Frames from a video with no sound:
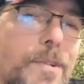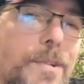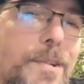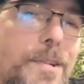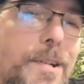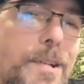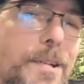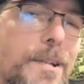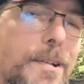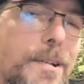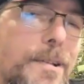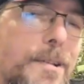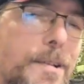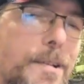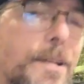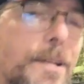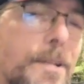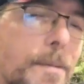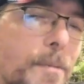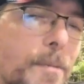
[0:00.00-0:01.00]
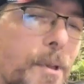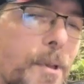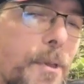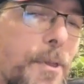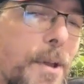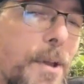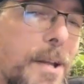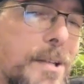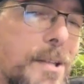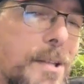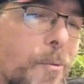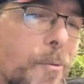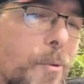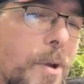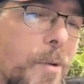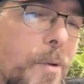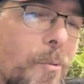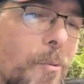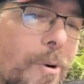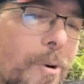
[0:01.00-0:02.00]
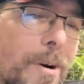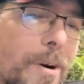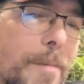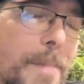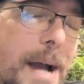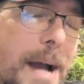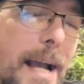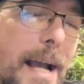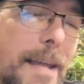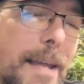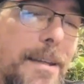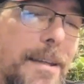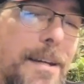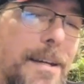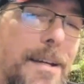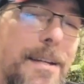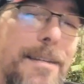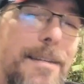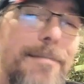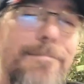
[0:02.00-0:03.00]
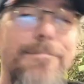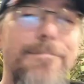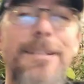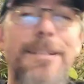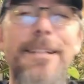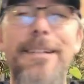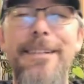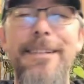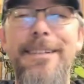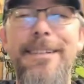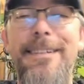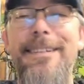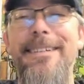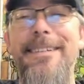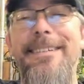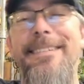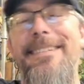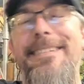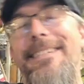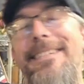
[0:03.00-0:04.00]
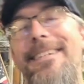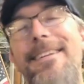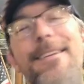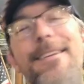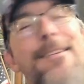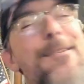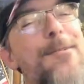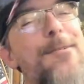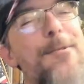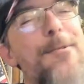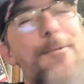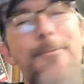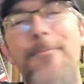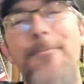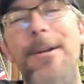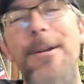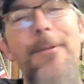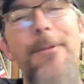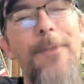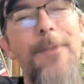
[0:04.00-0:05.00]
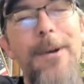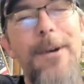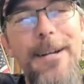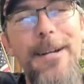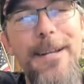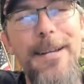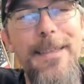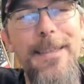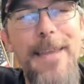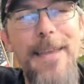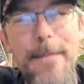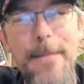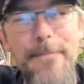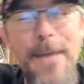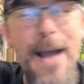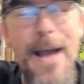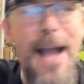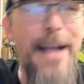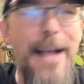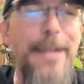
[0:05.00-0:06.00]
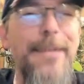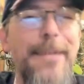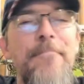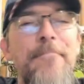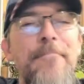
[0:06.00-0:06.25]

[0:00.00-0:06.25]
Did you see some of the things that we wore back then? No, we don't want any of that back.